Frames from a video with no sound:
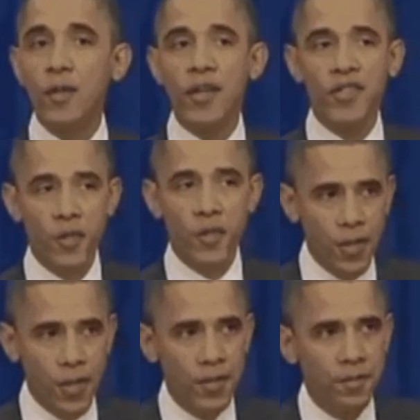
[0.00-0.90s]

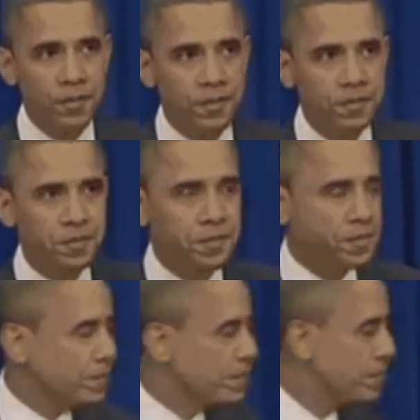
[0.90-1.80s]
recession it was in
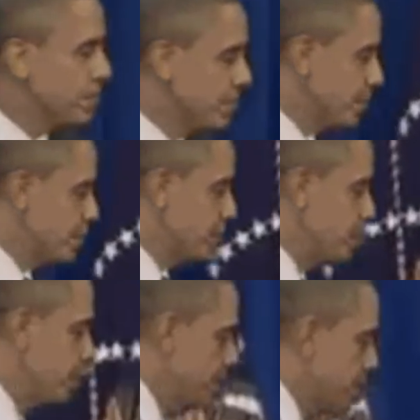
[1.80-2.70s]
the way
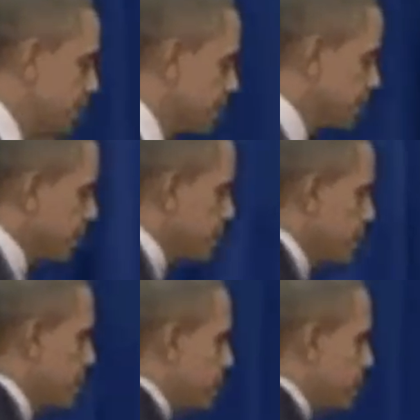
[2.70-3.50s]
President Obama did.